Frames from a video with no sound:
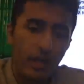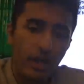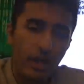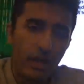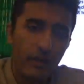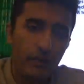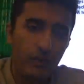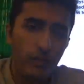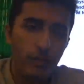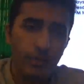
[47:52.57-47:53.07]

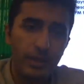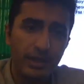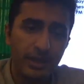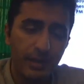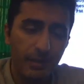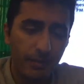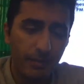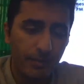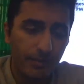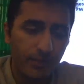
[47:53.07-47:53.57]
on will be
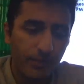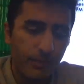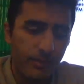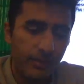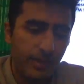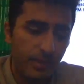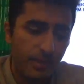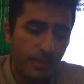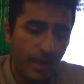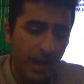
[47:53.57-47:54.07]

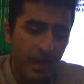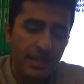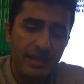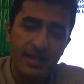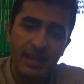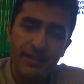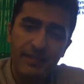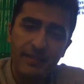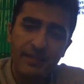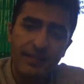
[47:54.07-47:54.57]
the
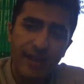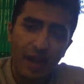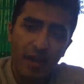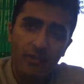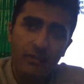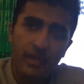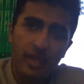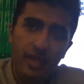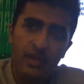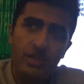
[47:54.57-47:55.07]
basic
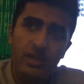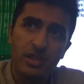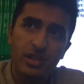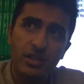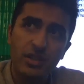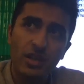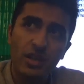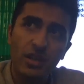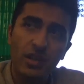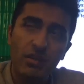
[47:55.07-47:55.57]

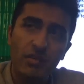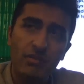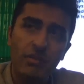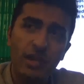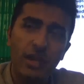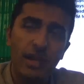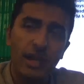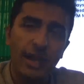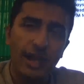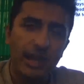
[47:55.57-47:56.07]
foundation of
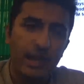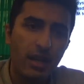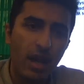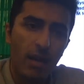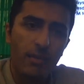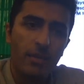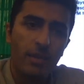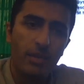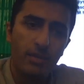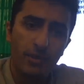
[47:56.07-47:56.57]
a
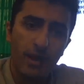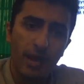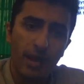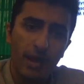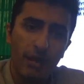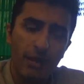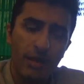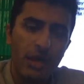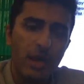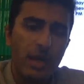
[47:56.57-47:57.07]
common
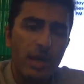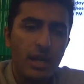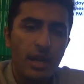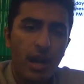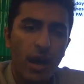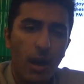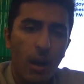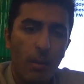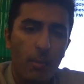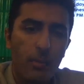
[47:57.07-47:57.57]
ground.
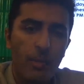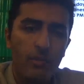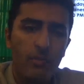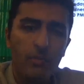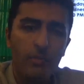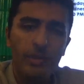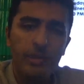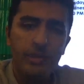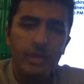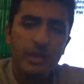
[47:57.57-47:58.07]
There will
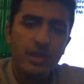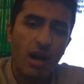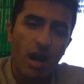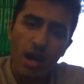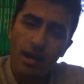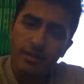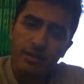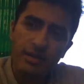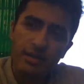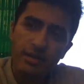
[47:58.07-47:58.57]
be the
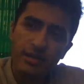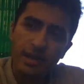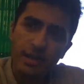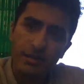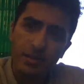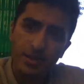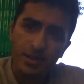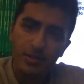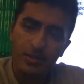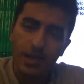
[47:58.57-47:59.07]
contents that
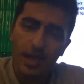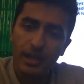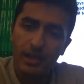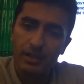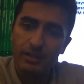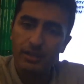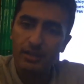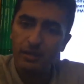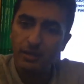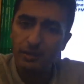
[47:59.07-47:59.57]
was
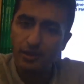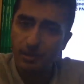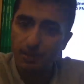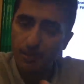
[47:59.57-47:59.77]
created during